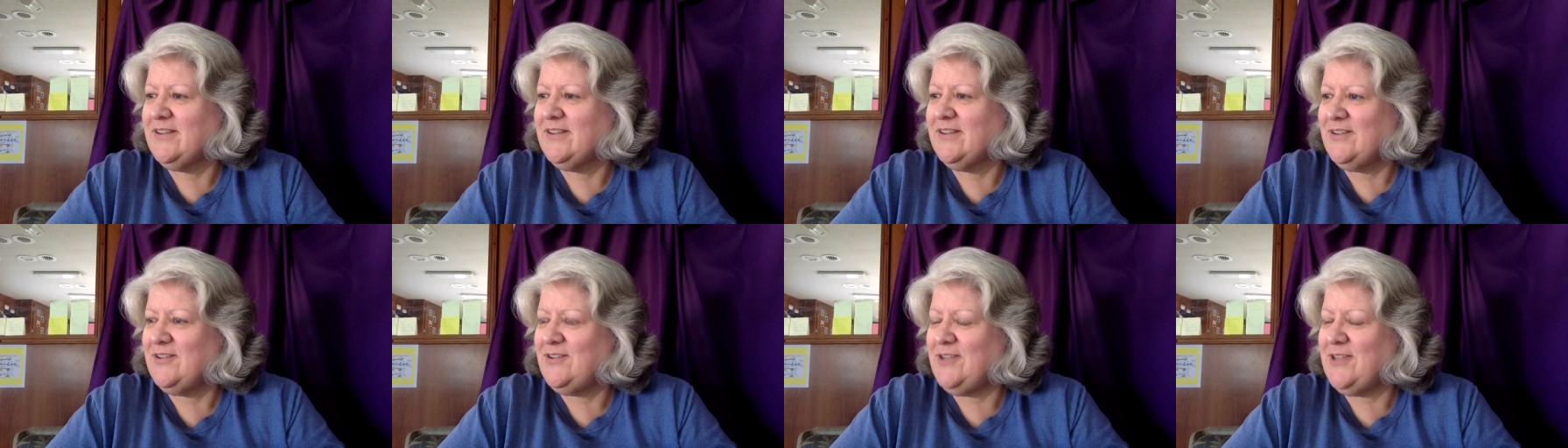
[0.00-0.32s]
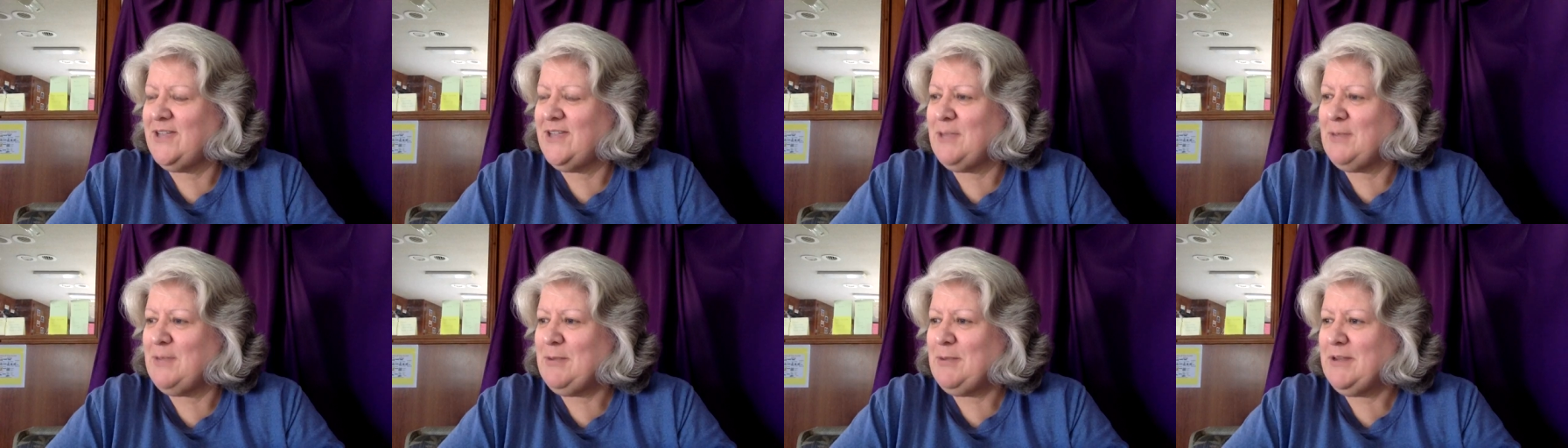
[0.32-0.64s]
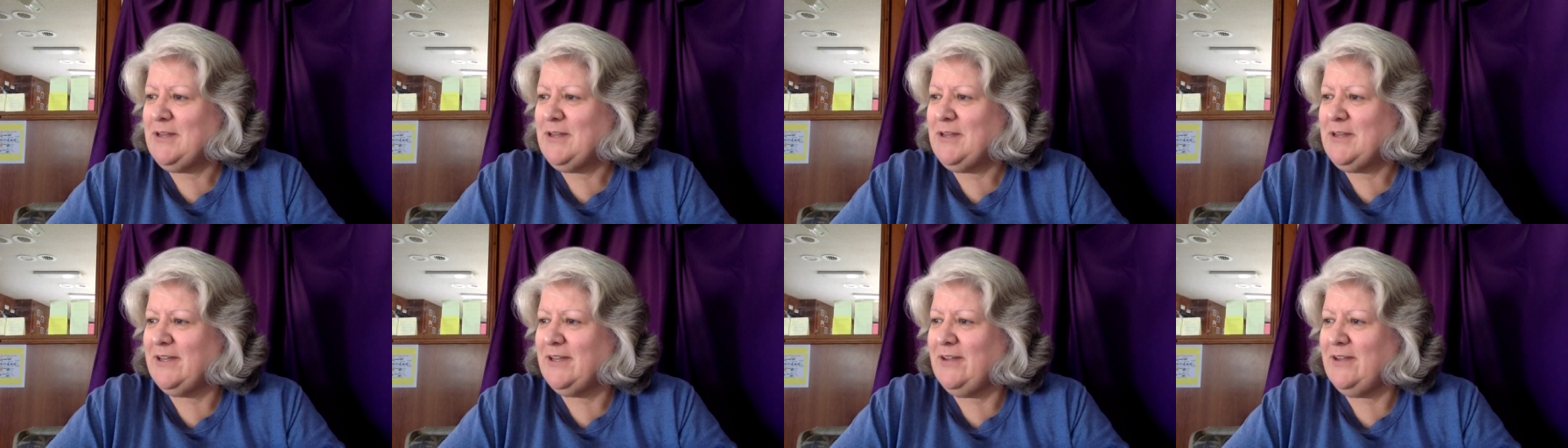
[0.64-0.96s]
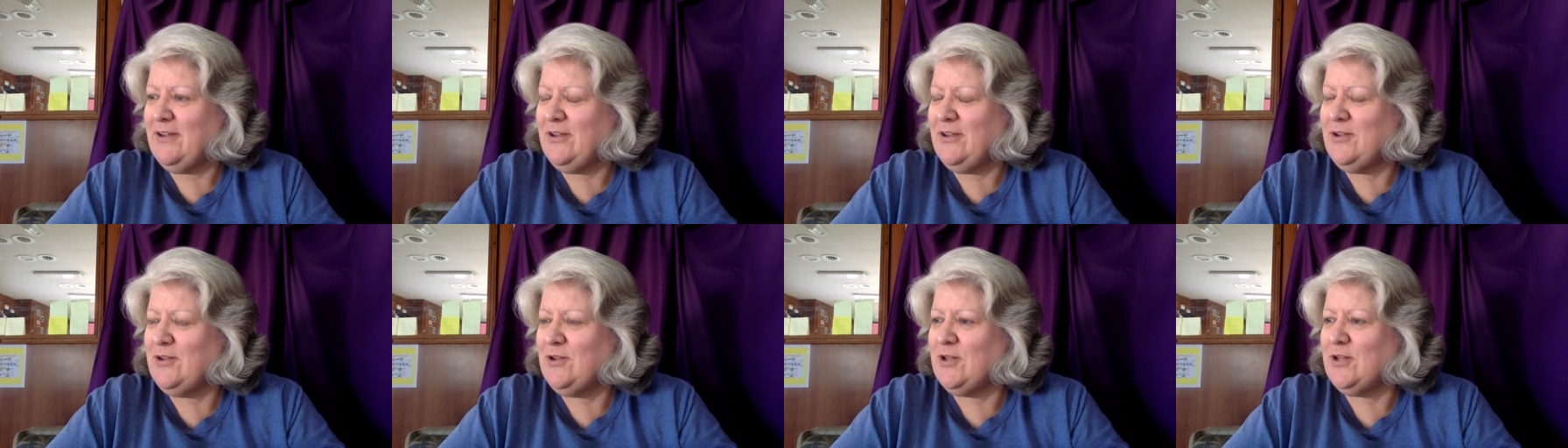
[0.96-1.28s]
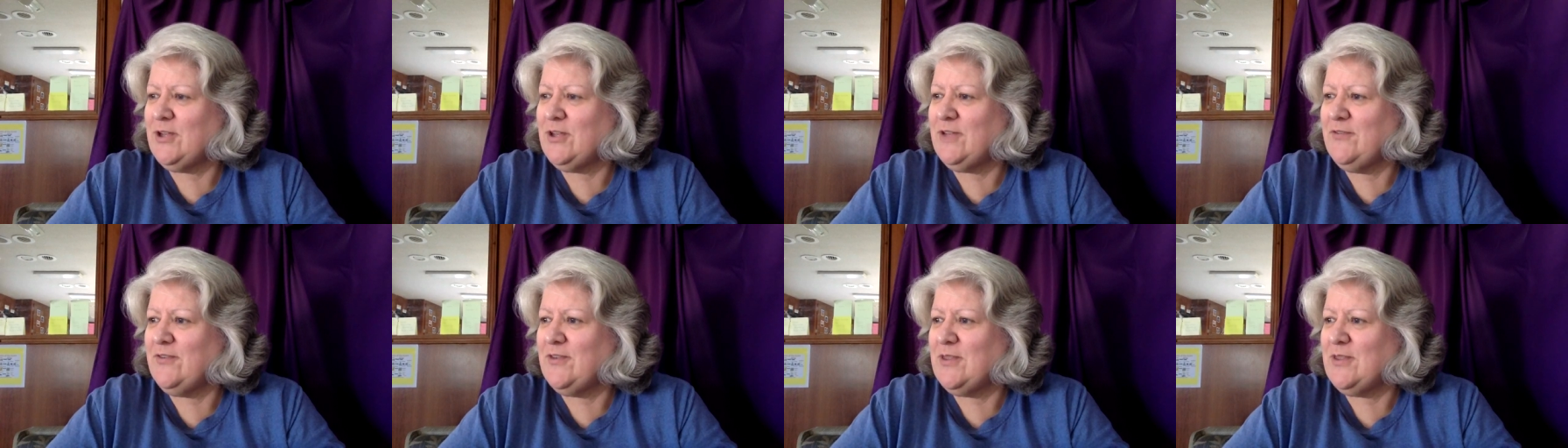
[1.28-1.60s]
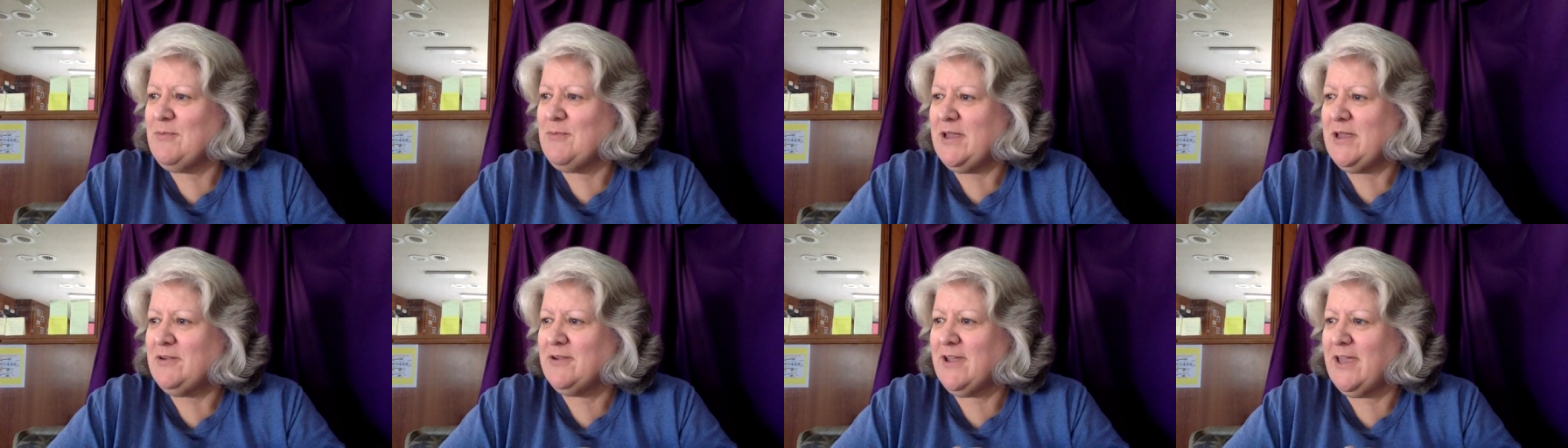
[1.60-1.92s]
Are you keeping an eye out? Are you looking for the
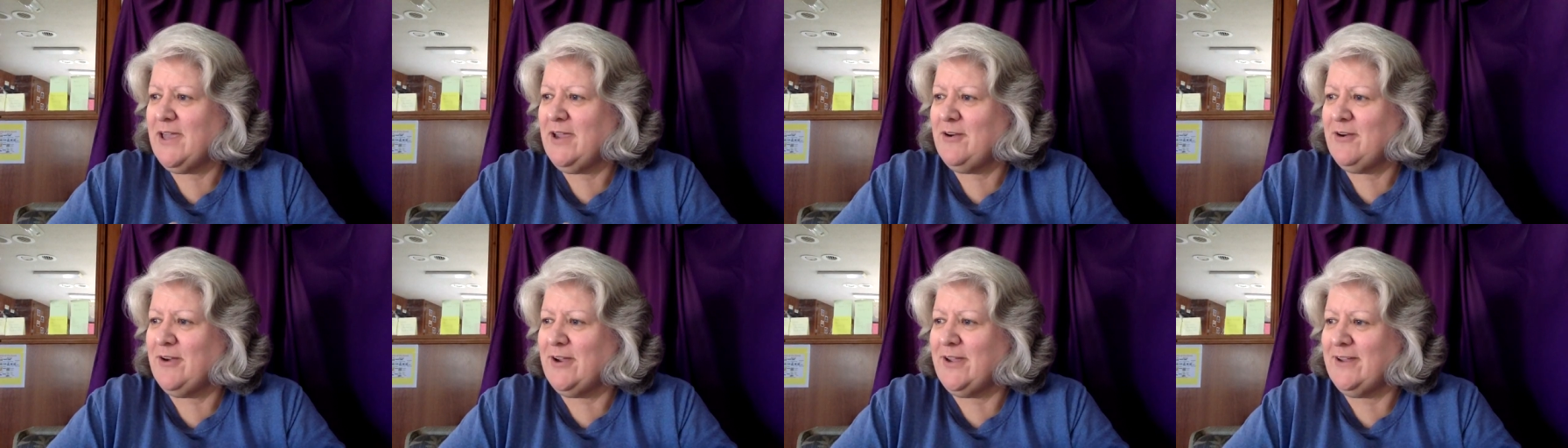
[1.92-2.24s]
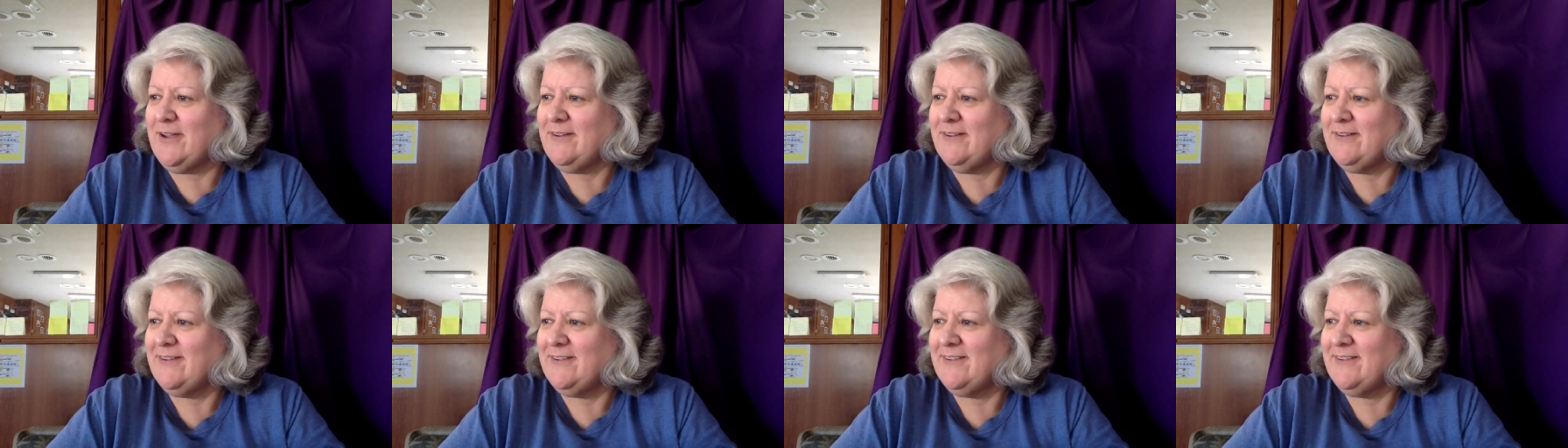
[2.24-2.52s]
mail carrier?